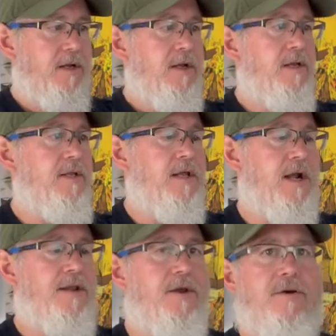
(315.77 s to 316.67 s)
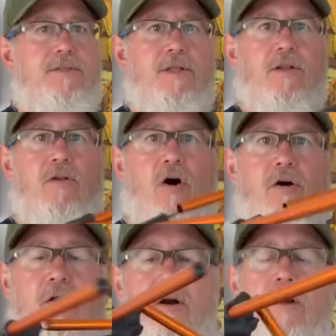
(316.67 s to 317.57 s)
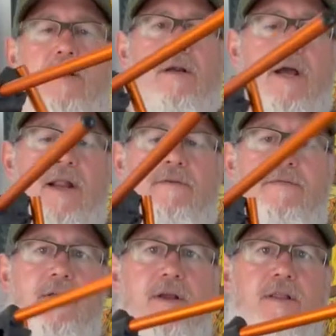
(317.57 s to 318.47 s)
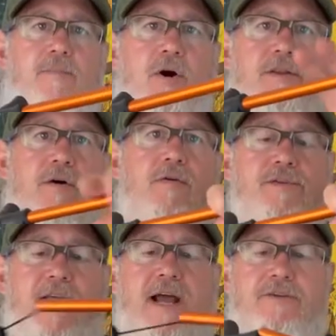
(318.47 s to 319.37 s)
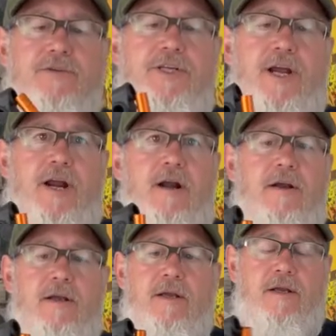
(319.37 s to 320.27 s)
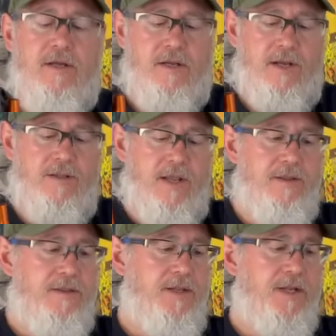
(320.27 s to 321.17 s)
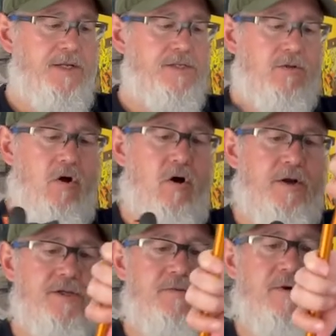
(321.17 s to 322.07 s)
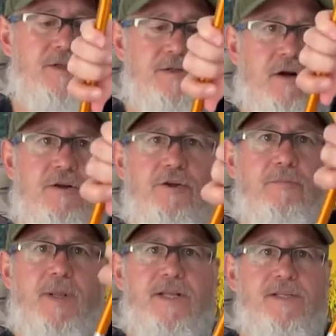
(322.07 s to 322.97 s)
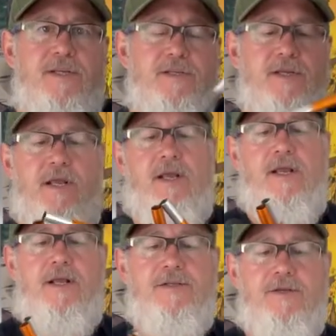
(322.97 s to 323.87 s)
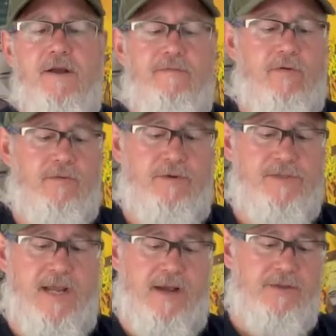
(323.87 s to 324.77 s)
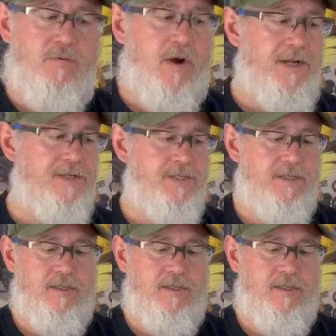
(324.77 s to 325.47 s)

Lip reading: And then I go to the longer kind of part that holds the actual chair. And then these longest ones are two pieces. And so I fold those down twice.